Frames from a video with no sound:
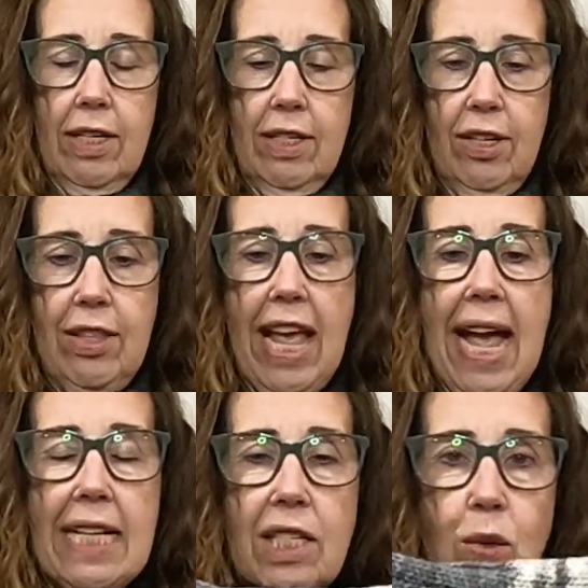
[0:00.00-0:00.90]
So the
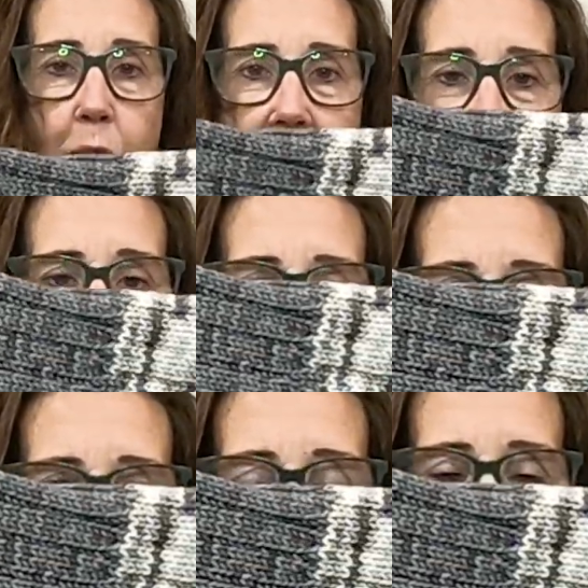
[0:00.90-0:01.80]
Hat Squared
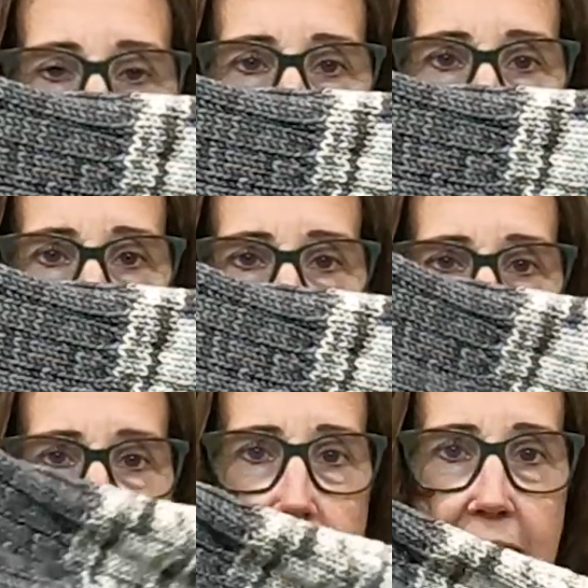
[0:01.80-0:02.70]
is a long tube,